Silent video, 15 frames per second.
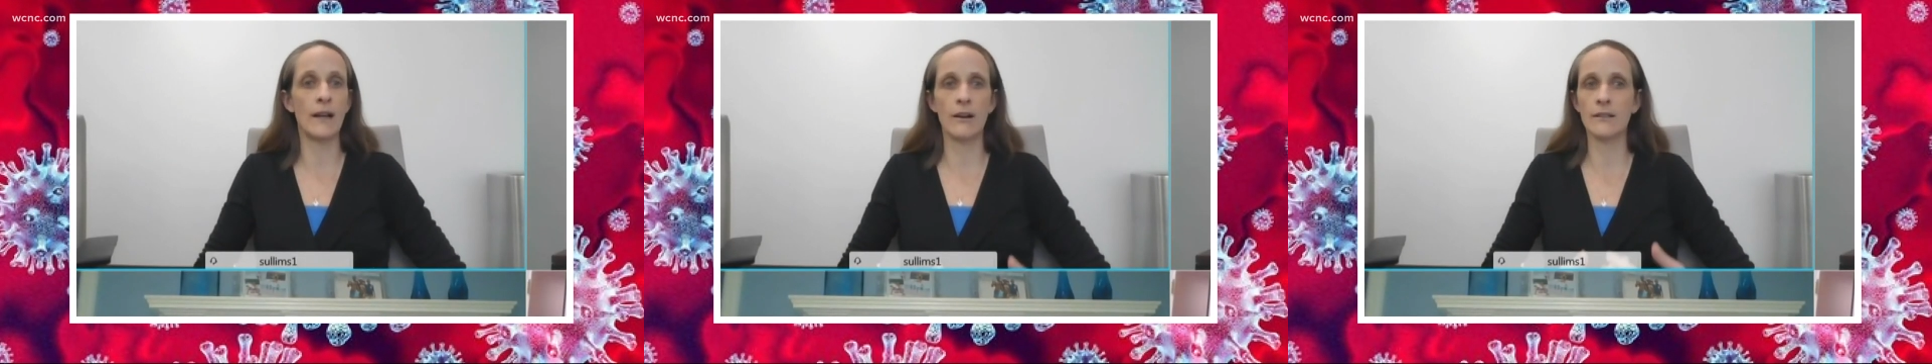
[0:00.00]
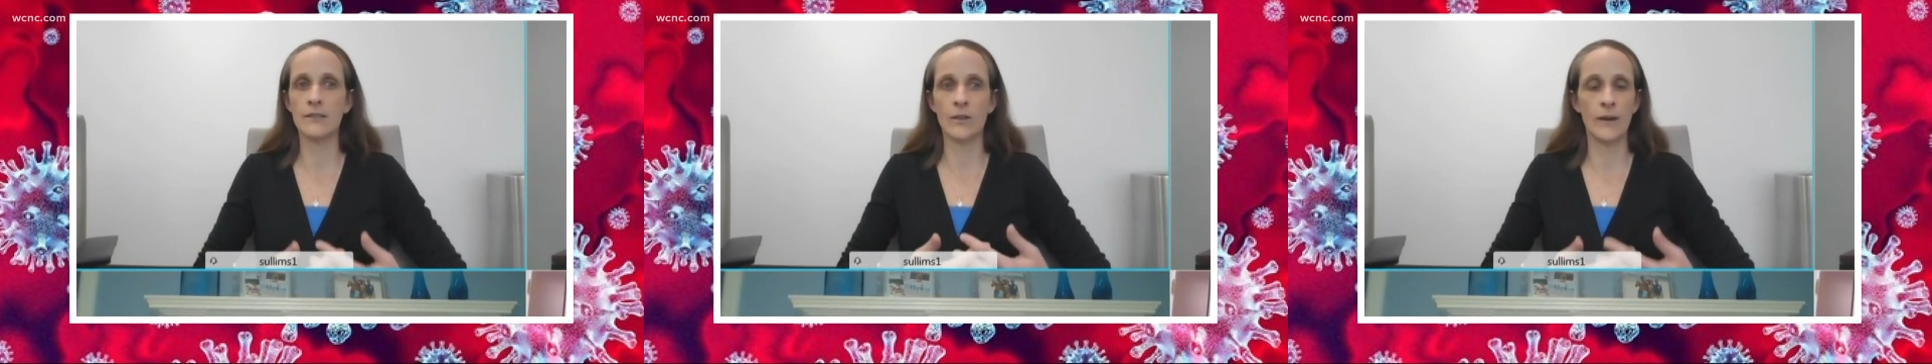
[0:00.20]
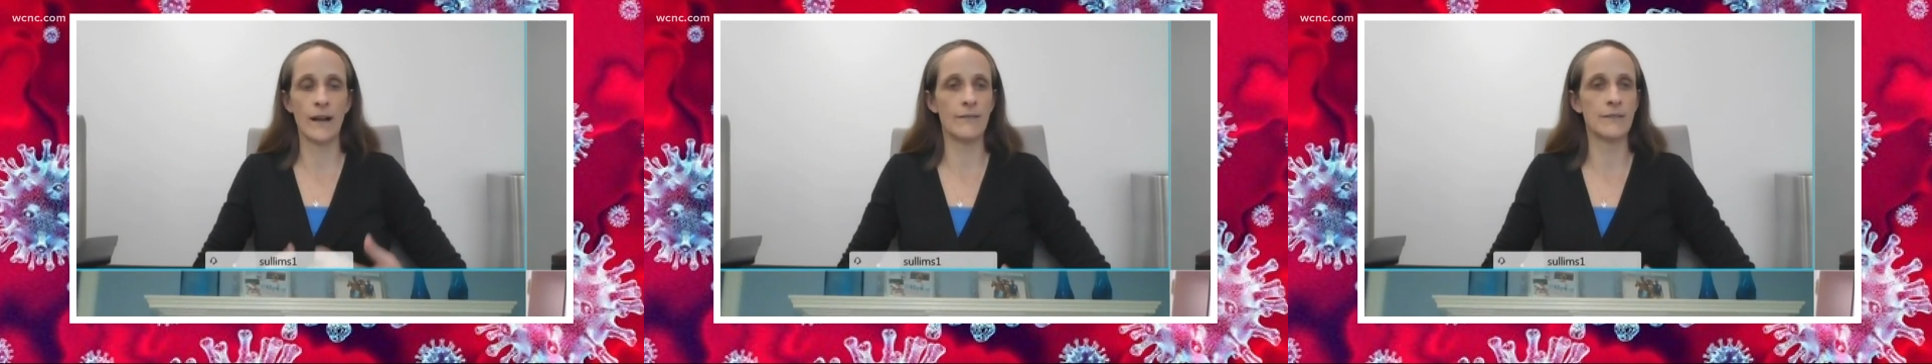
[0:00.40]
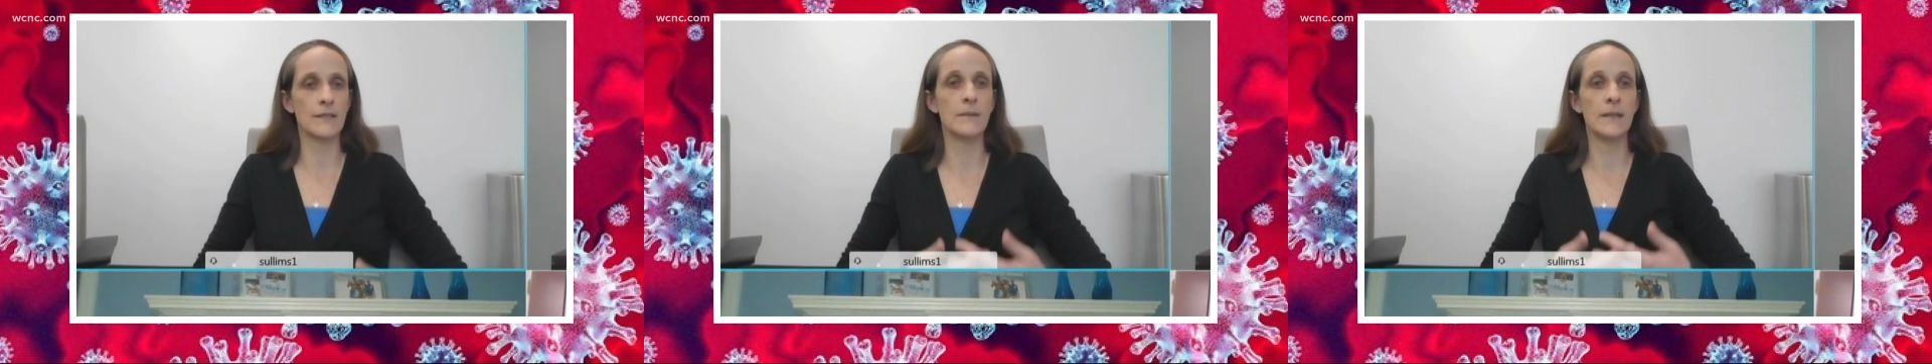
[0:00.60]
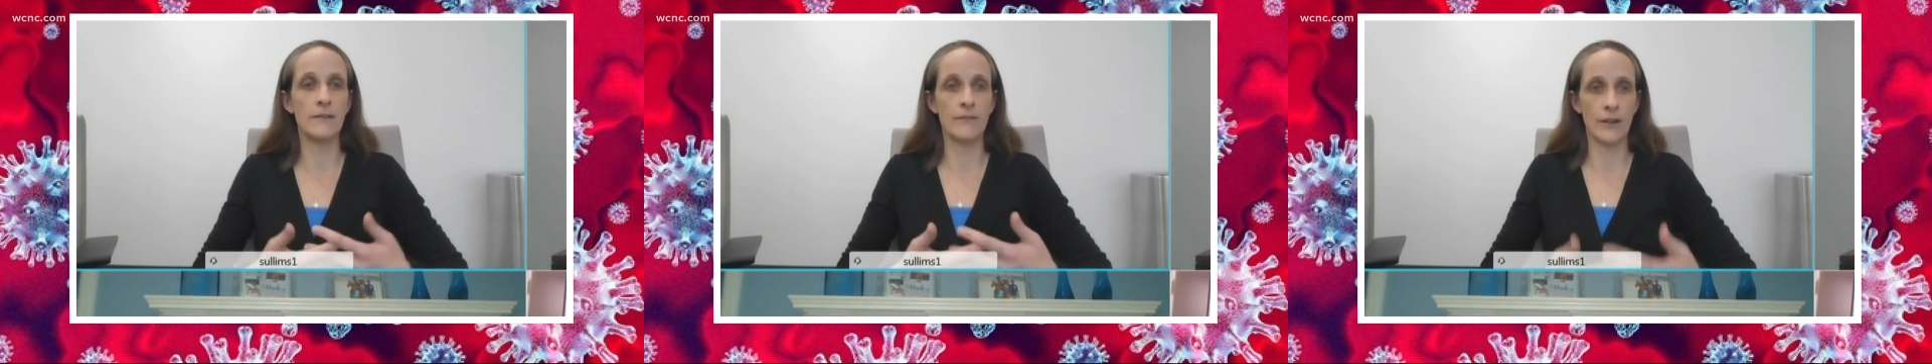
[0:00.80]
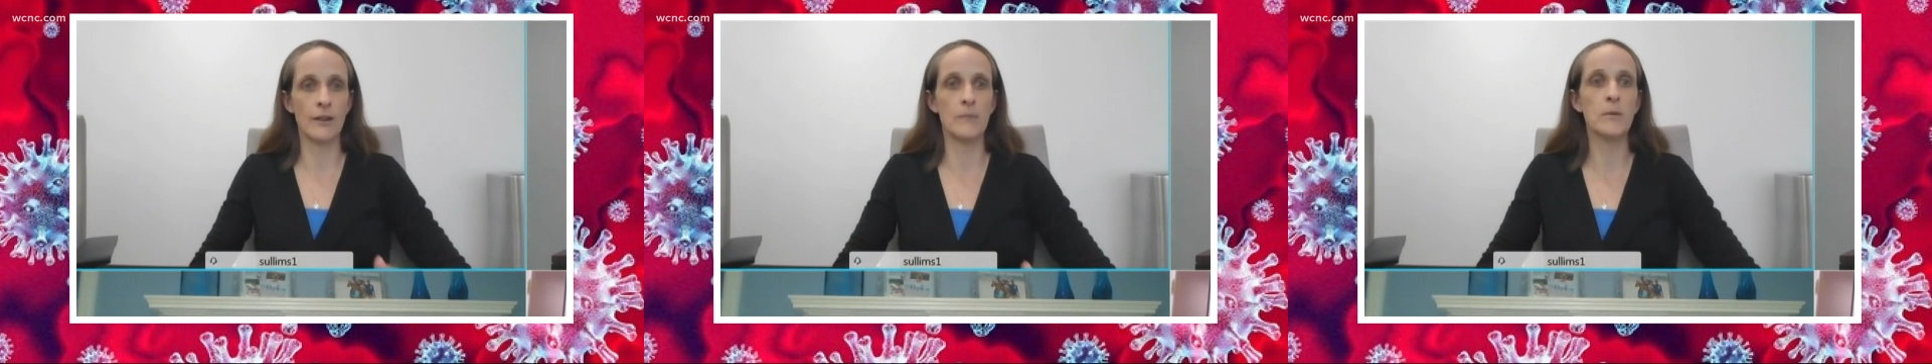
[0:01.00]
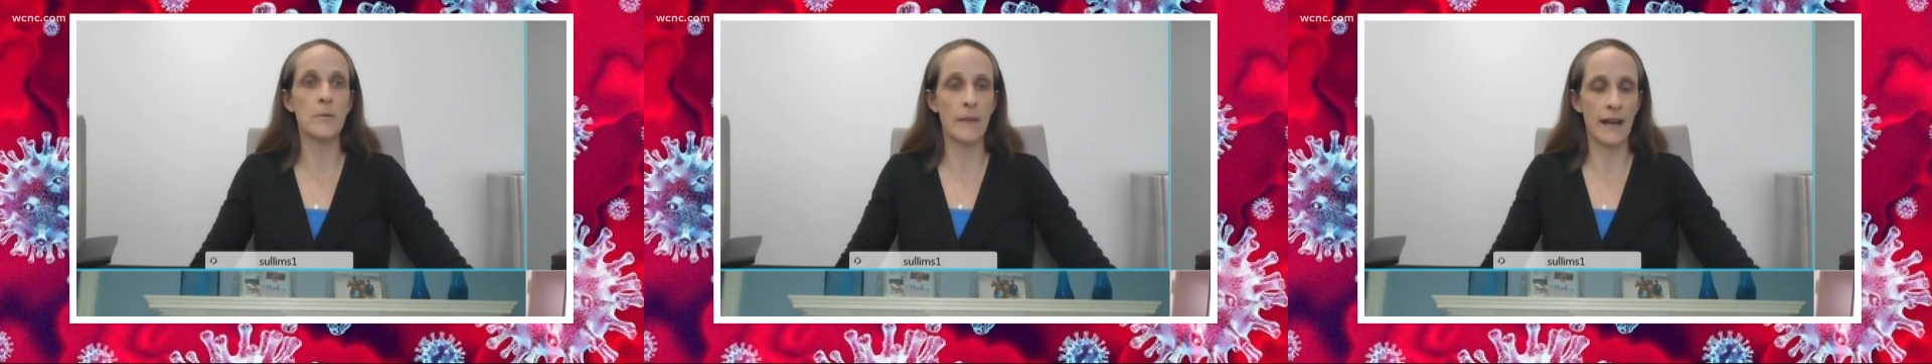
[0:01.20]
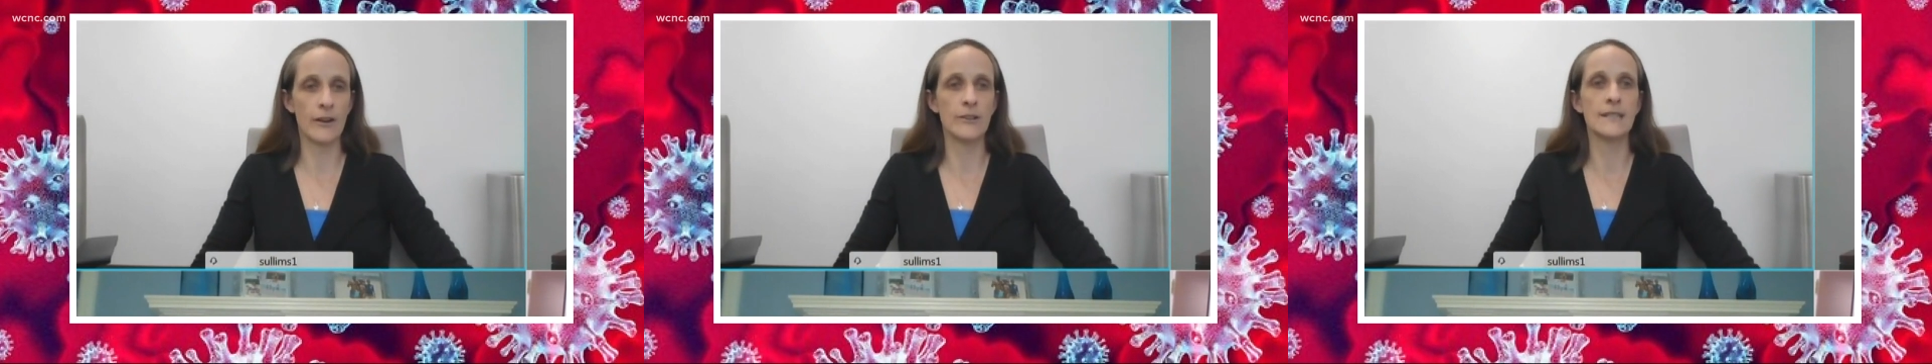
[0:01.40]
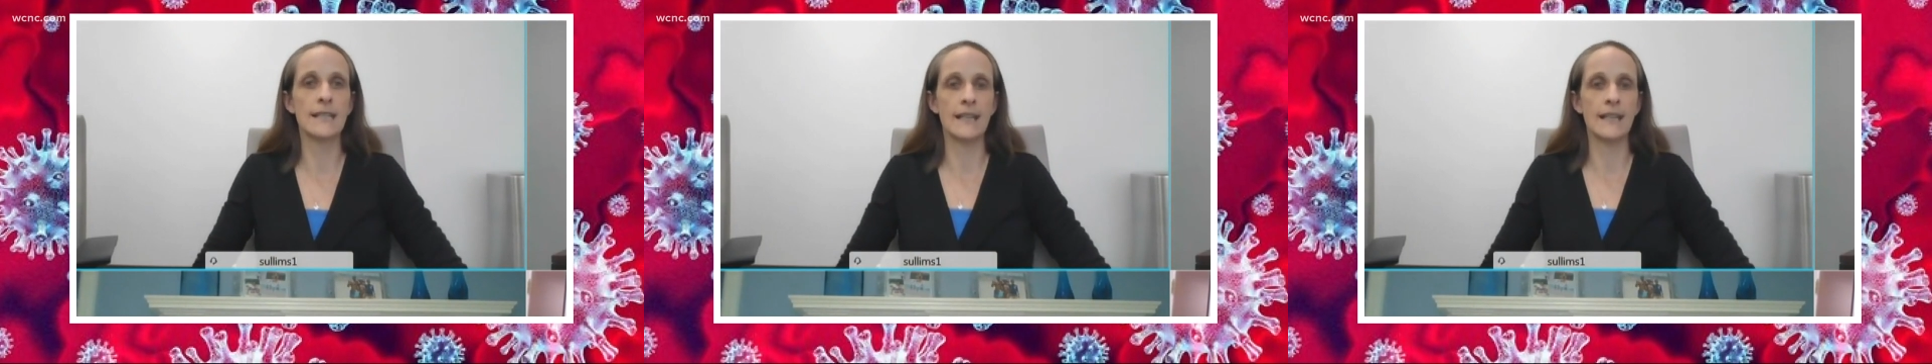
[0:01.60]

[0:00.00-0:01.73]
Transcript: we also have to be very prepared